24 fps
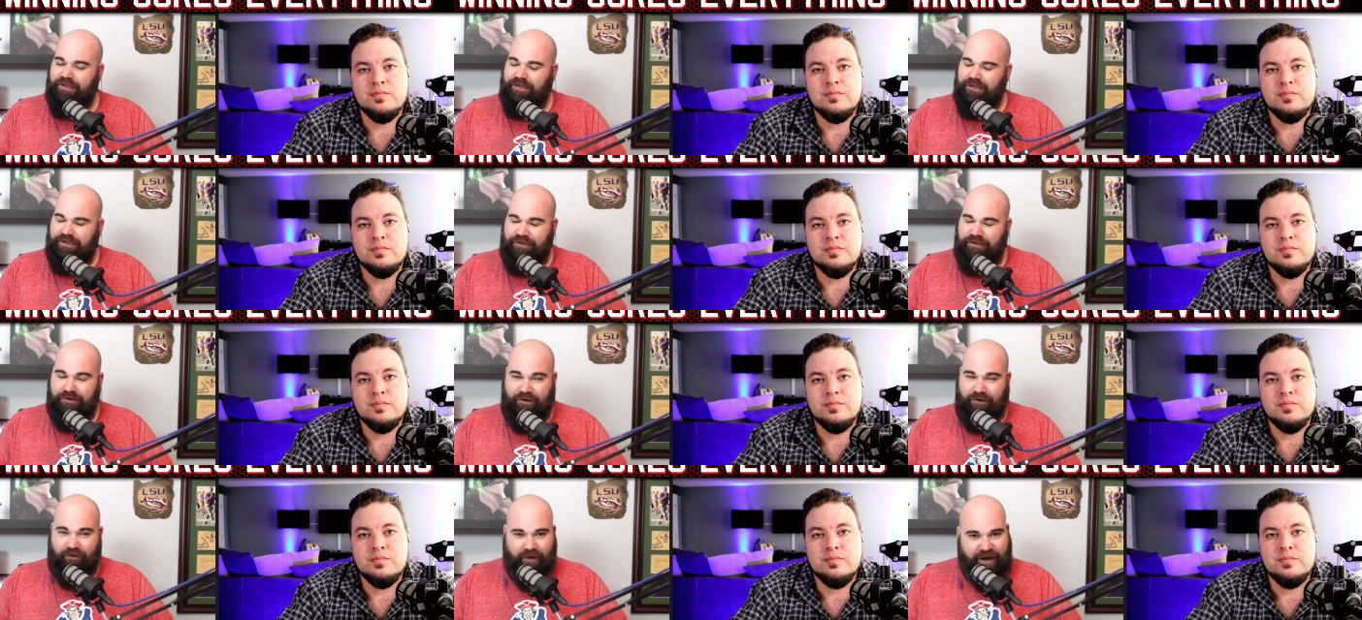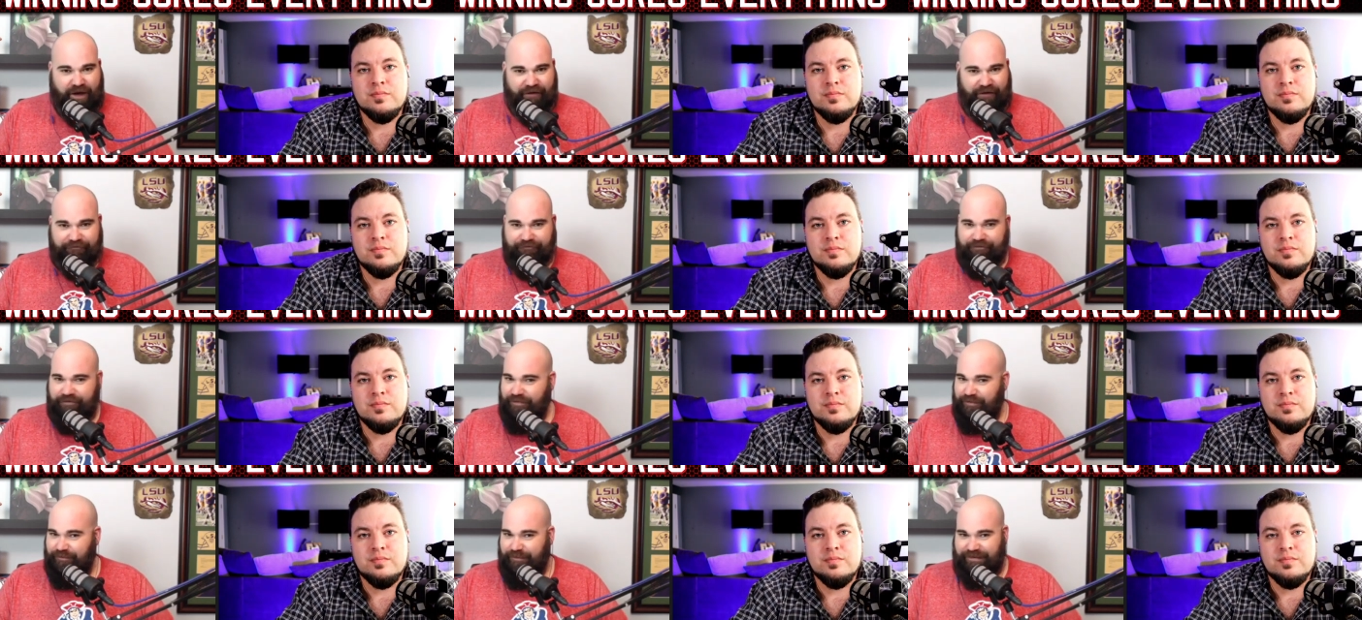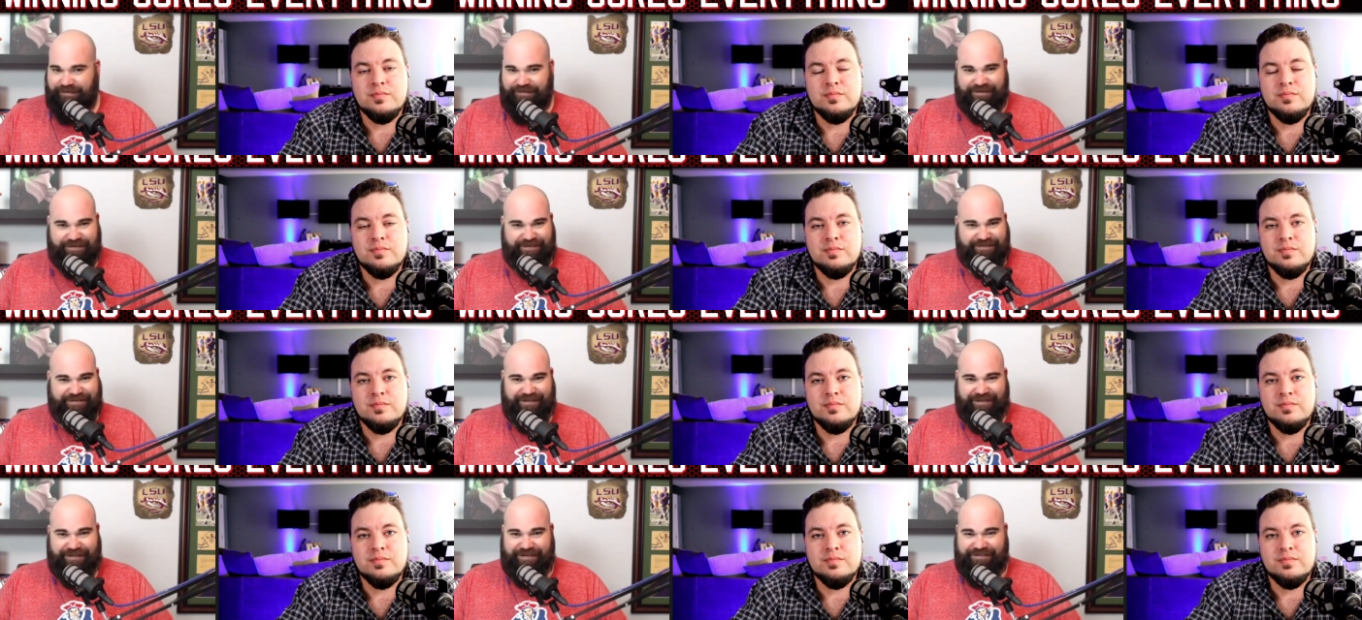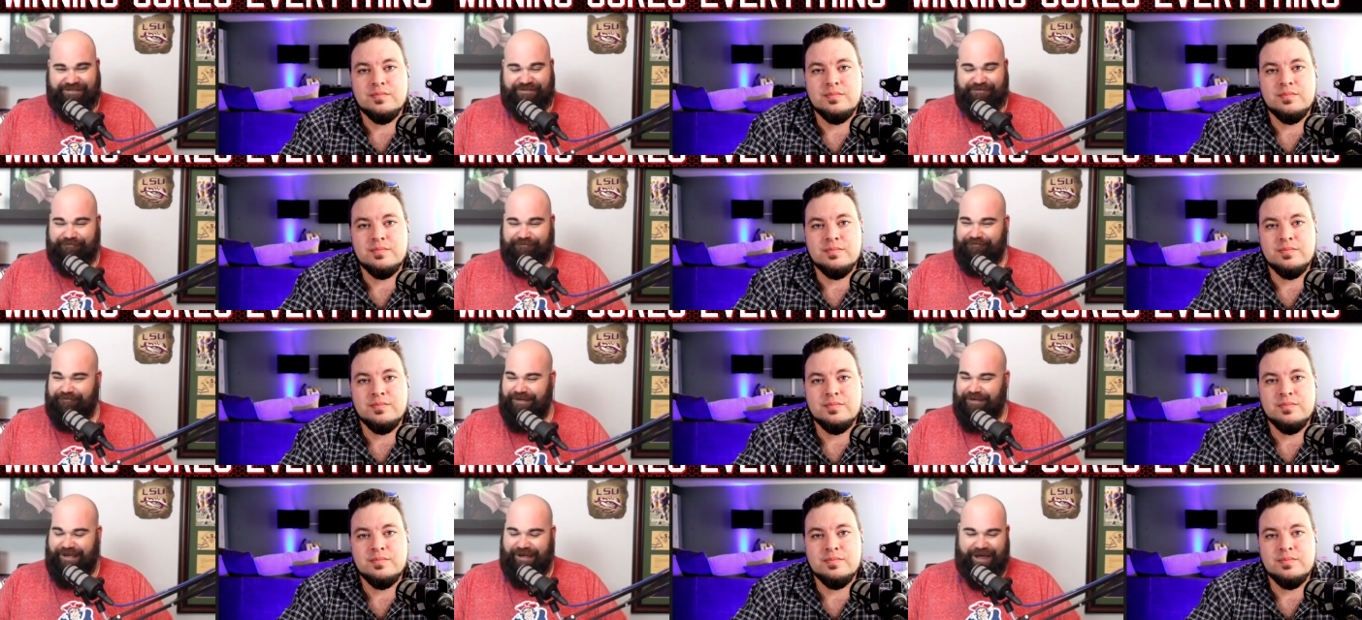Speaker 1: you know how I feel about these things.
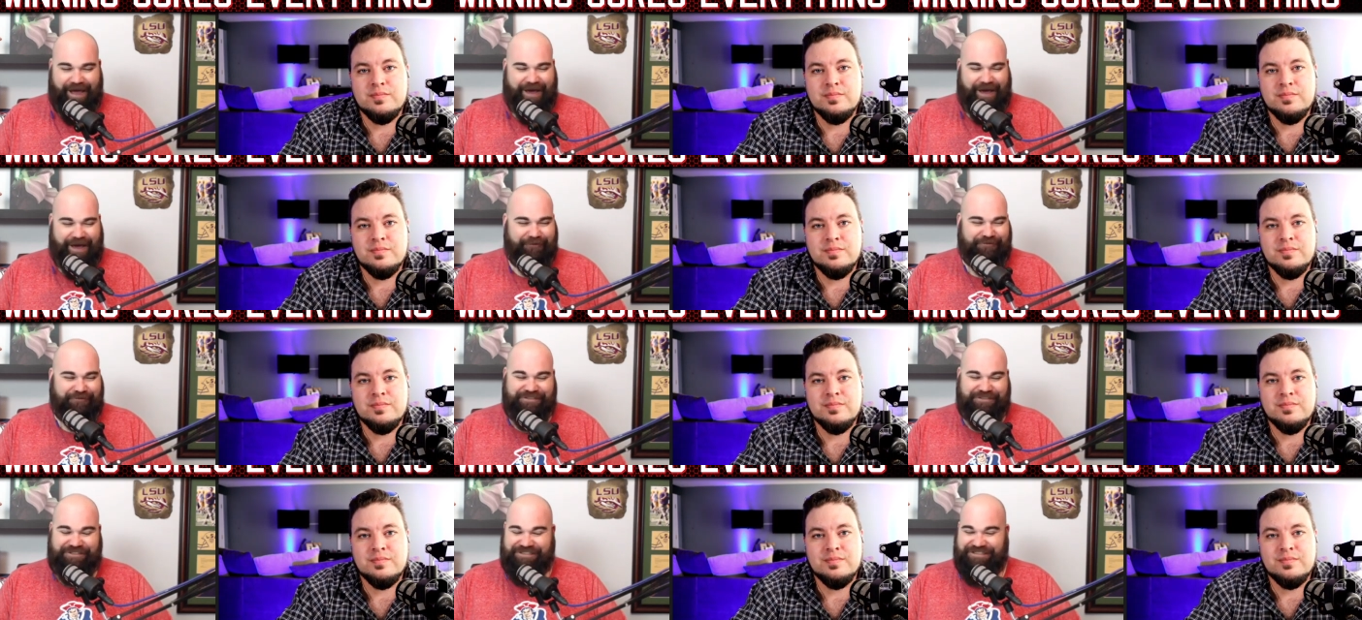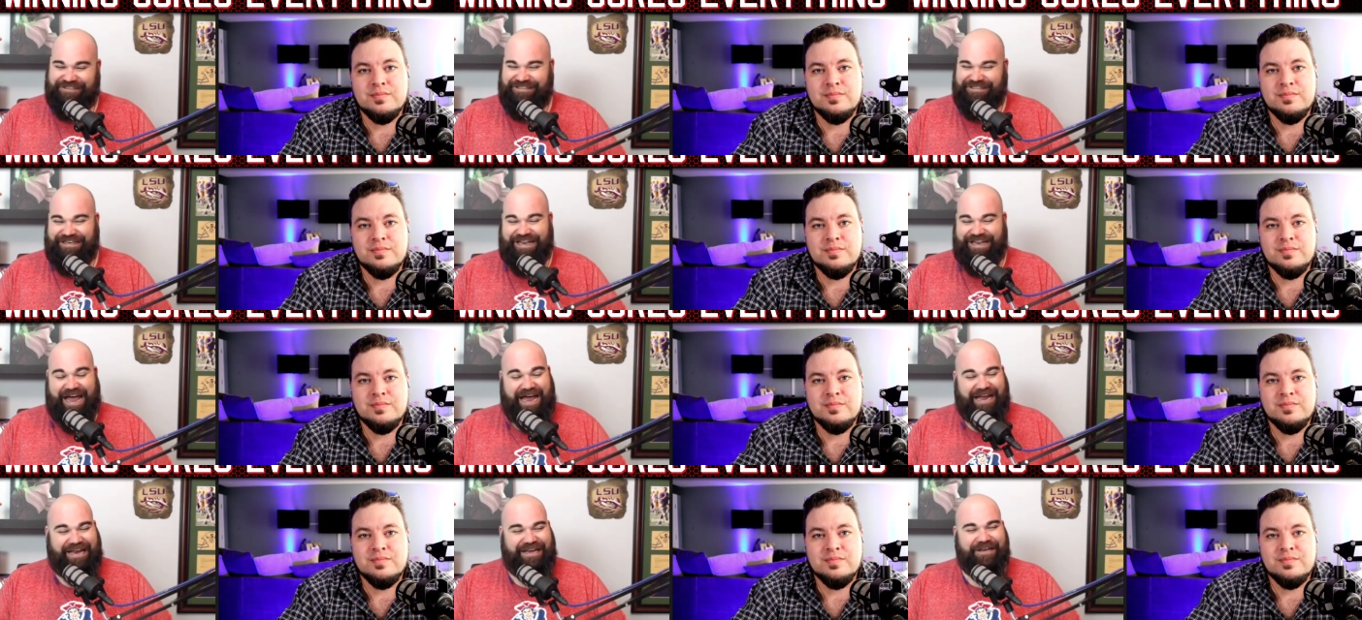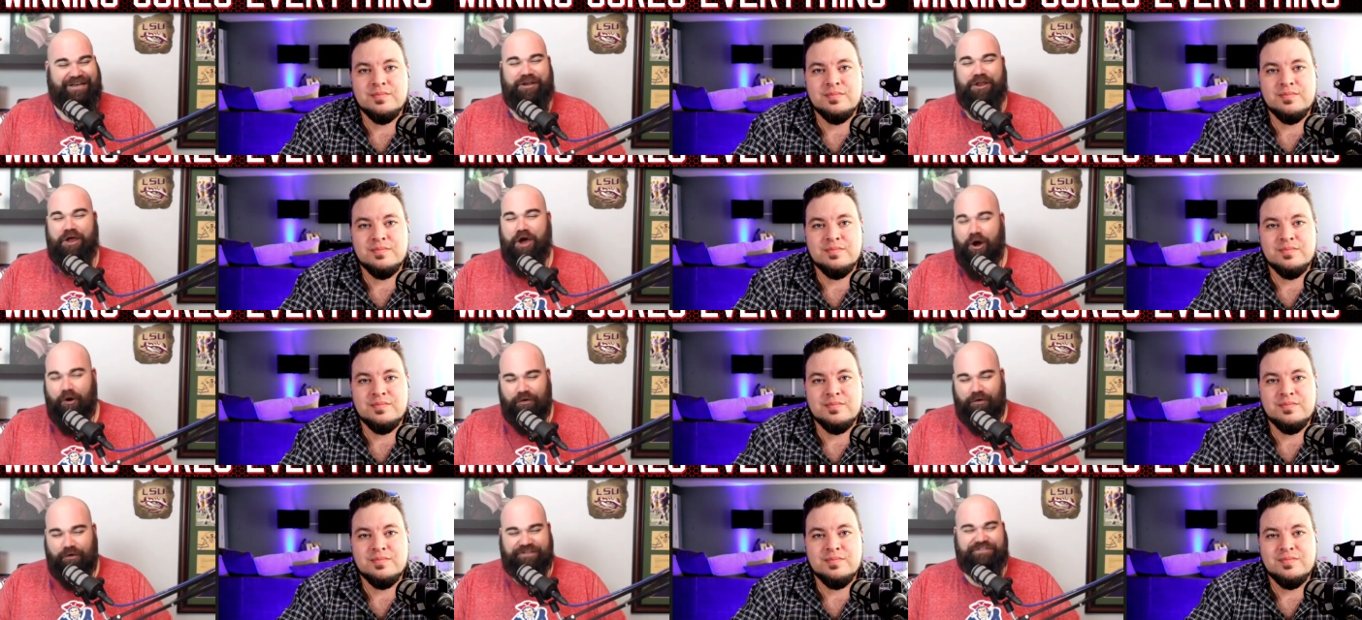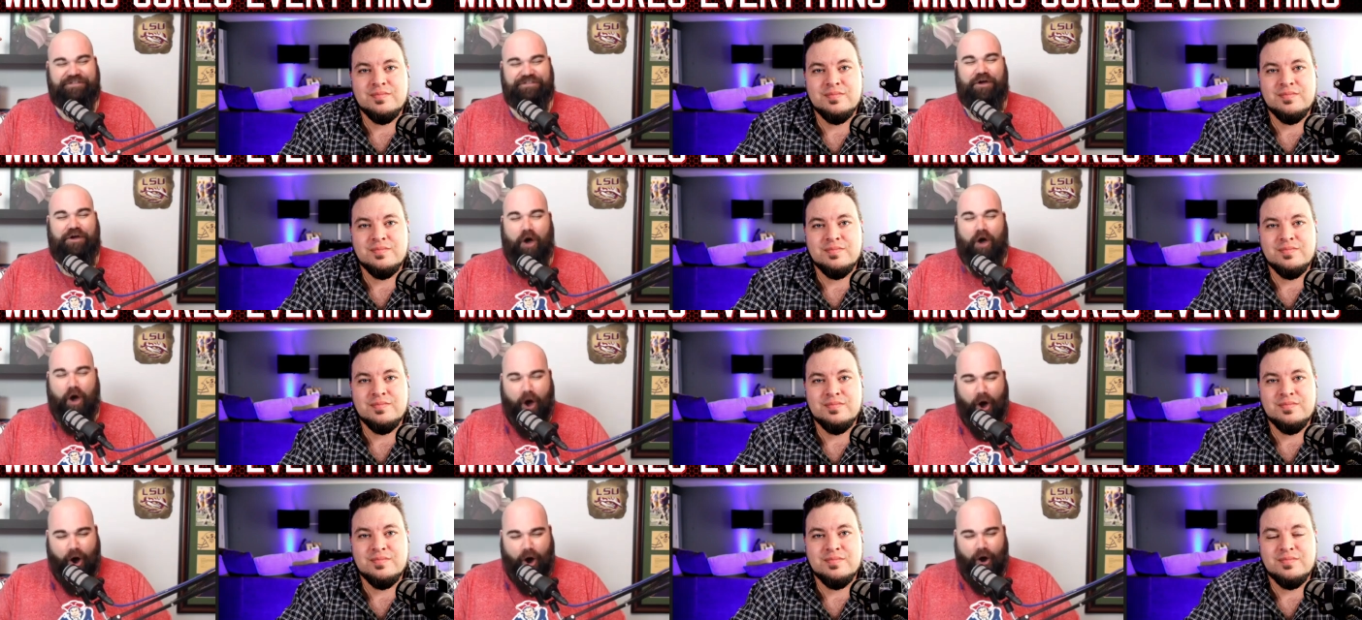I would just, I know it's
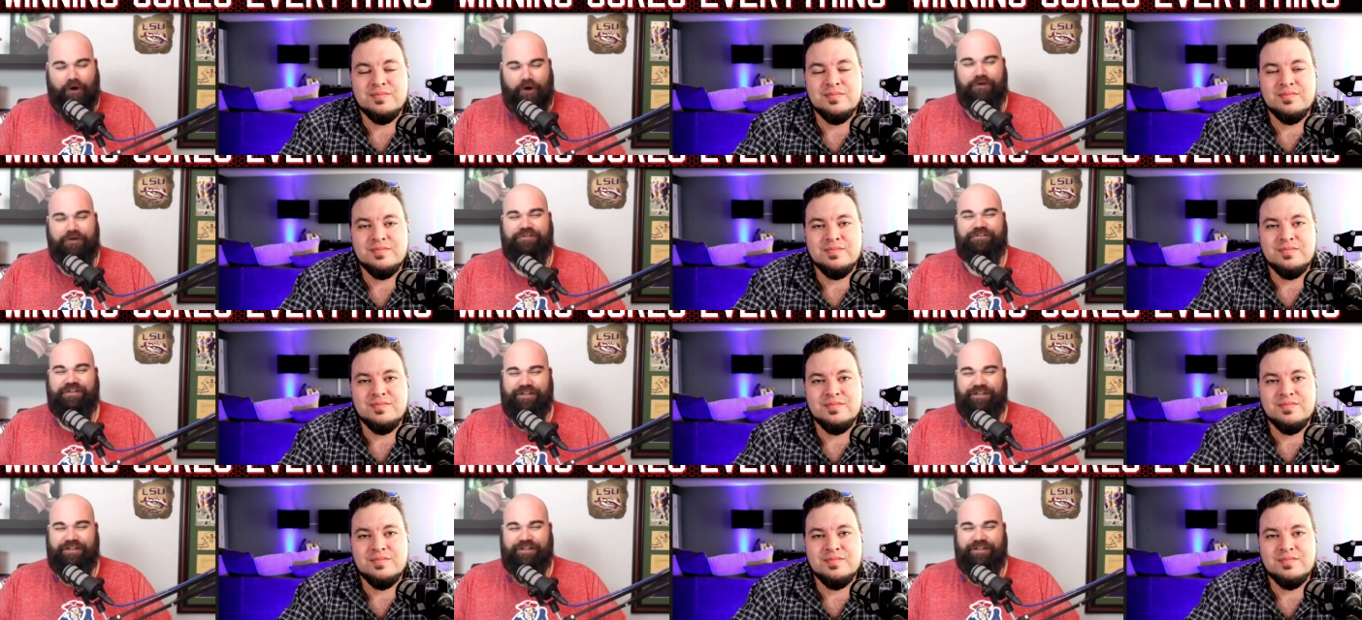hard to